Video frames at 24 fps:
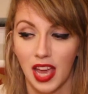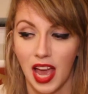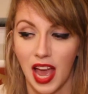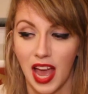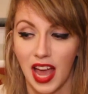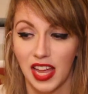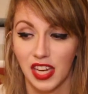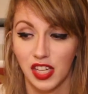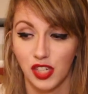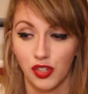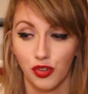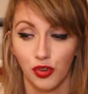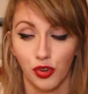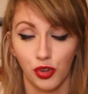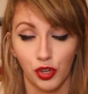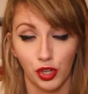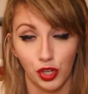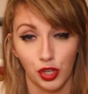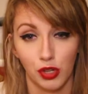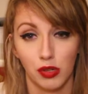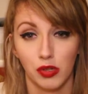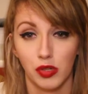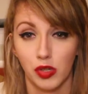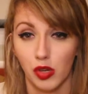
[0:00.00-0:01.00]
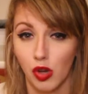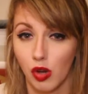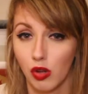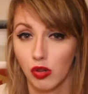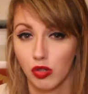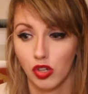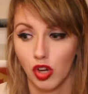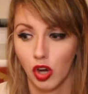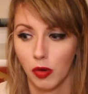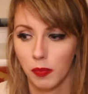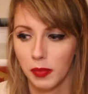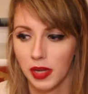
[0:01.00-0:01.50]
and you're not going to use a
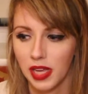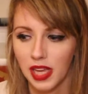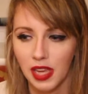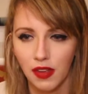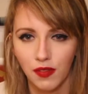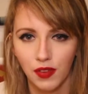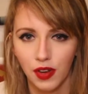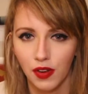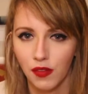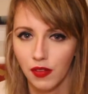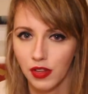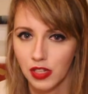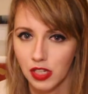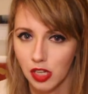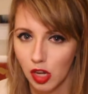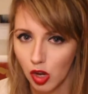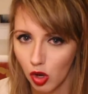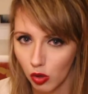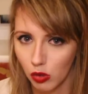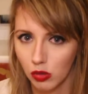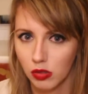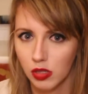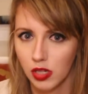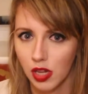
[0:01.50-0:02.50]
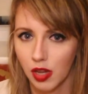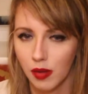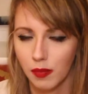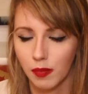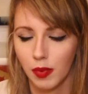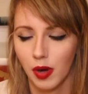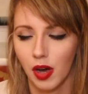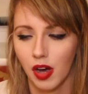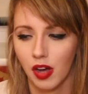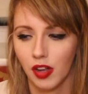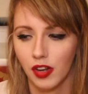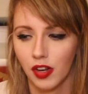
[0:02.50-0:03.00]
condom, even if it's a long-term
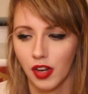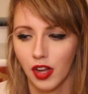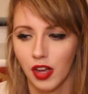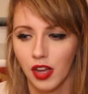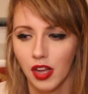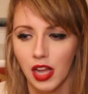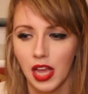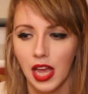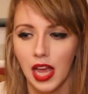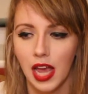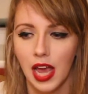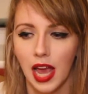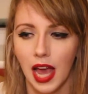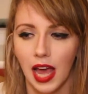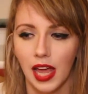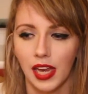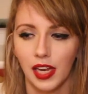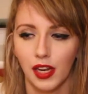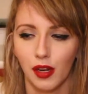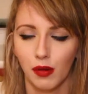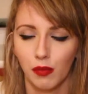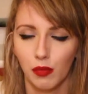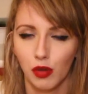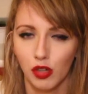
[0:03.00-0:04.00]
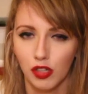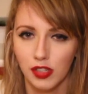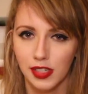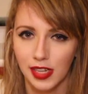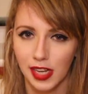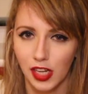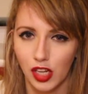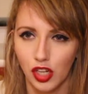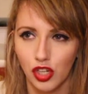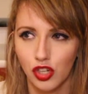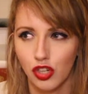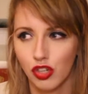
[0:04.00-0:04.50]
partner, and I'm not
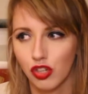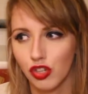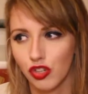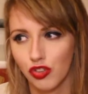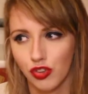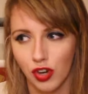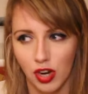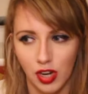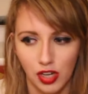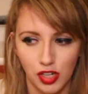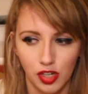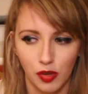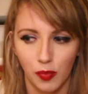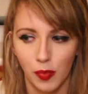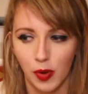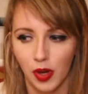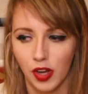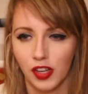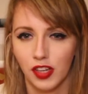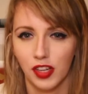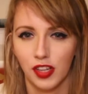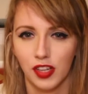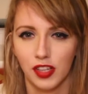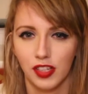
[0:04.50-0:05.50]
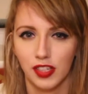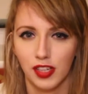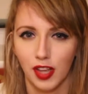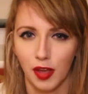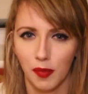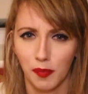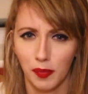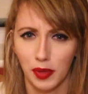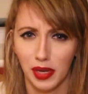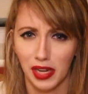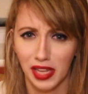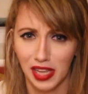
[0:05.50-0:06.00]
saying you shouldn't trust your partners,
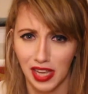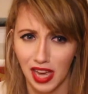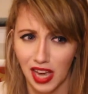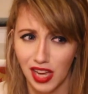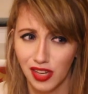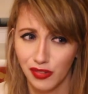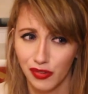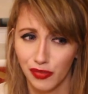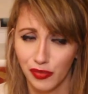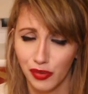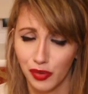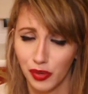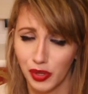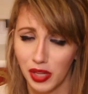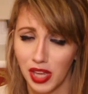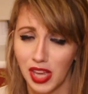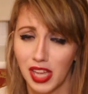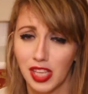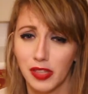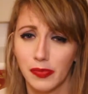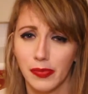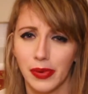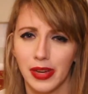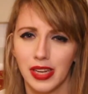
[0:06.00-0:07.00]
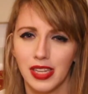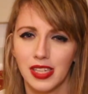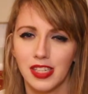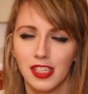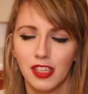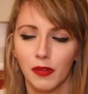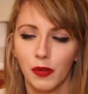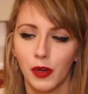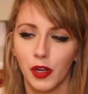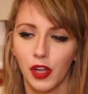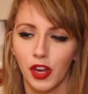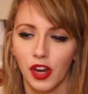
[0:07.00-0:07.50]
I've been engaged for 4 years, but it's
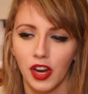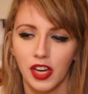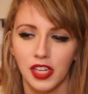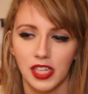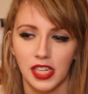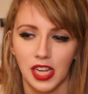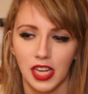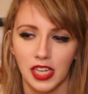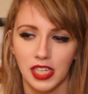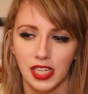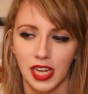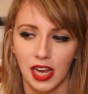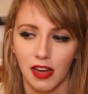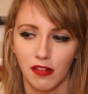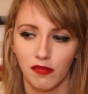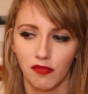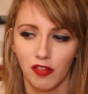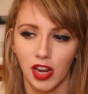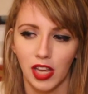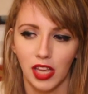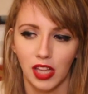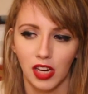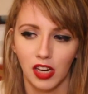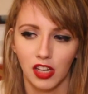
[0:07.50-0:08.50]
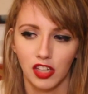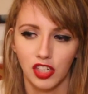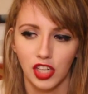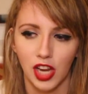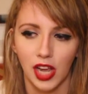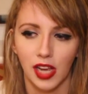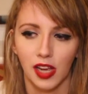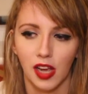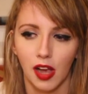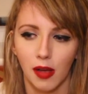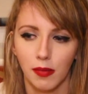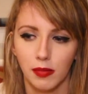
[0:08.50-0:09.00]
still a good idea to have regular
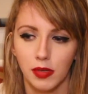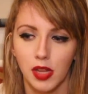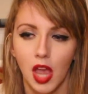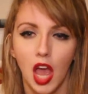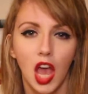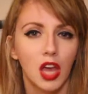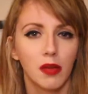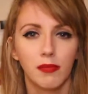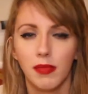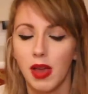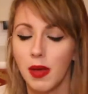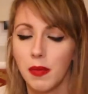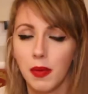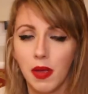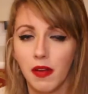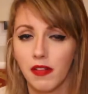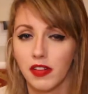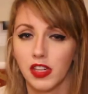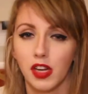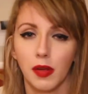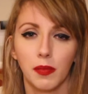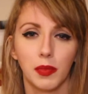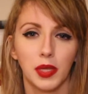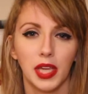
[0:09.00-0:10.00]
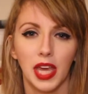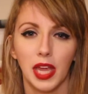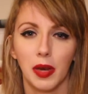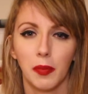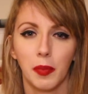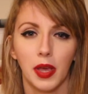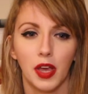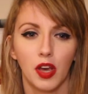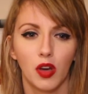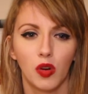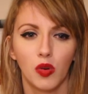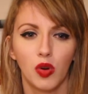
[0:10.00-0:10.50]
checkups. Maybe every time you get a
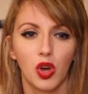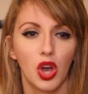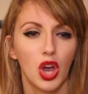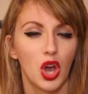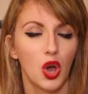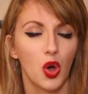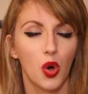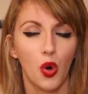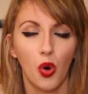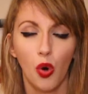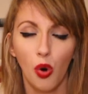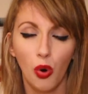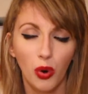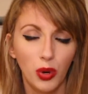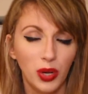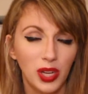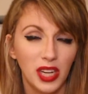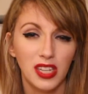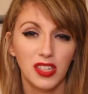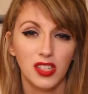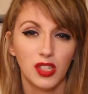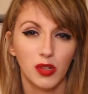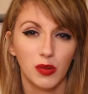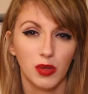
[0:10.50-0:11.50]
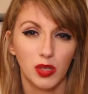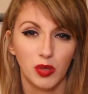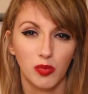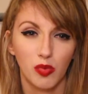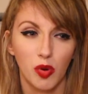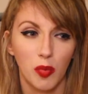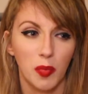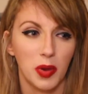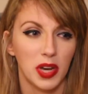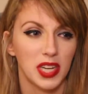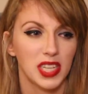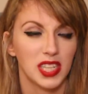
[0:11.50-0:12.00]
pill, all you need to do as a
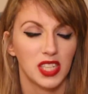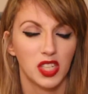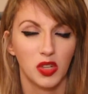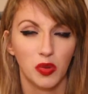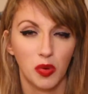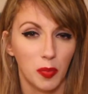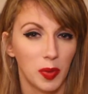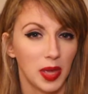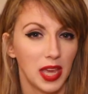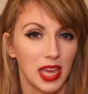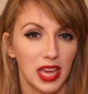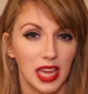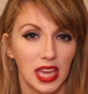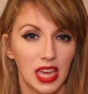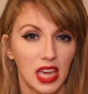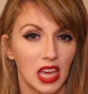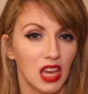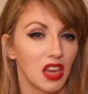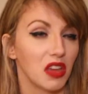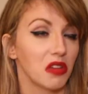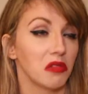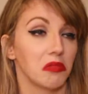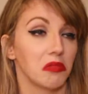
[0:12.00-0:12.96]
woman is do a pee,